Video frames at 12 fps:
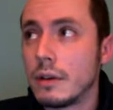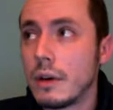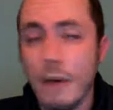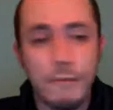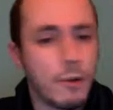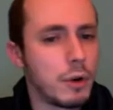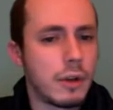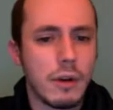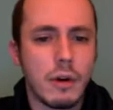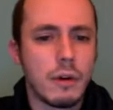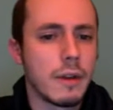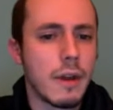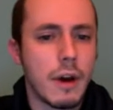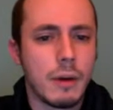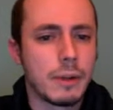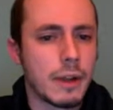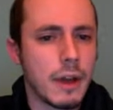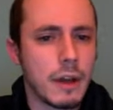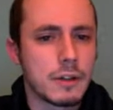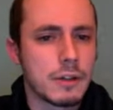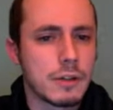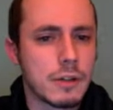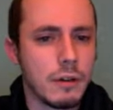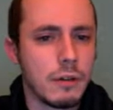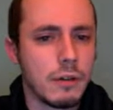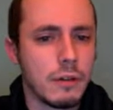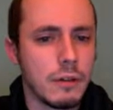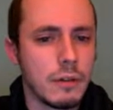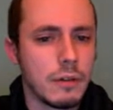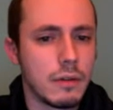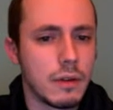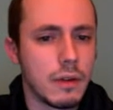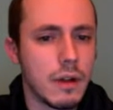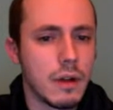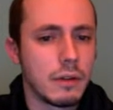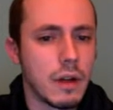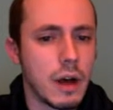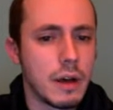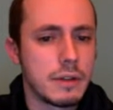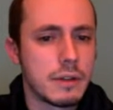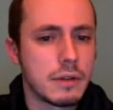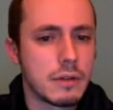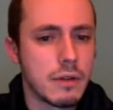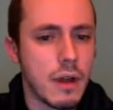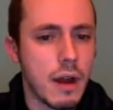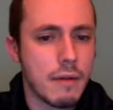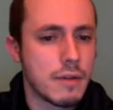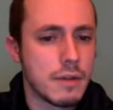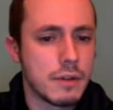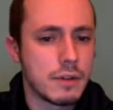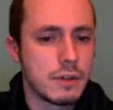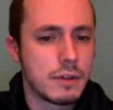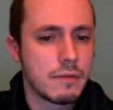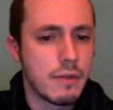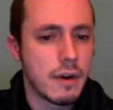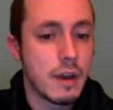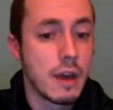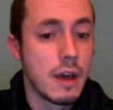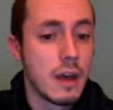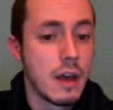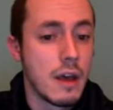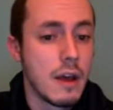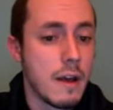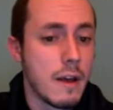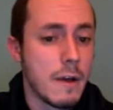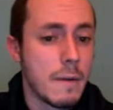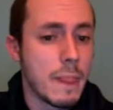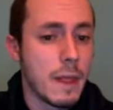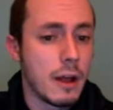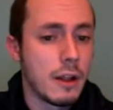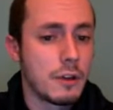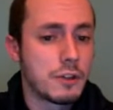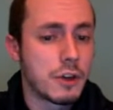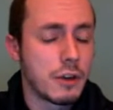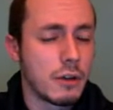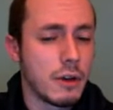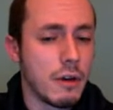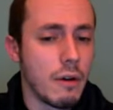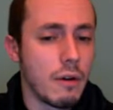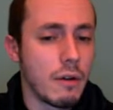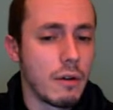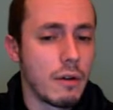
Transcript: Avoiding all the complications, all the long lines, everything is just very logical here,